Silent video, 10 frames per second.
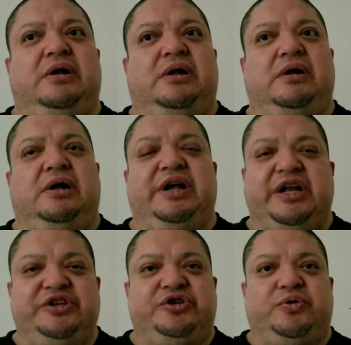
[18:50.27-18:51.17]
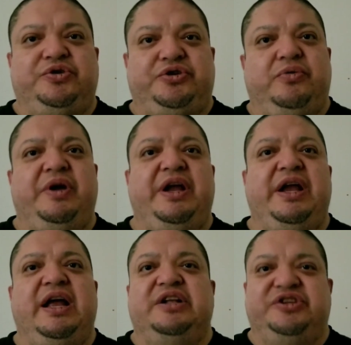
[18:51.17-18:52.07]
uh, against
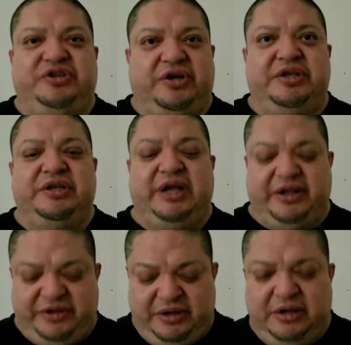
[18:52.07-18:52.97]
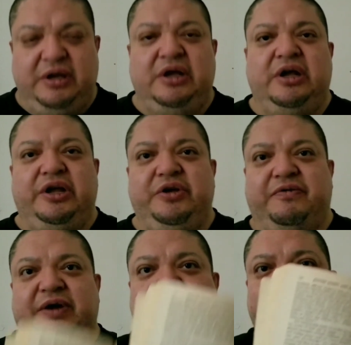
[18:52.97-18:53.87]
sorcery and sudden death you'll find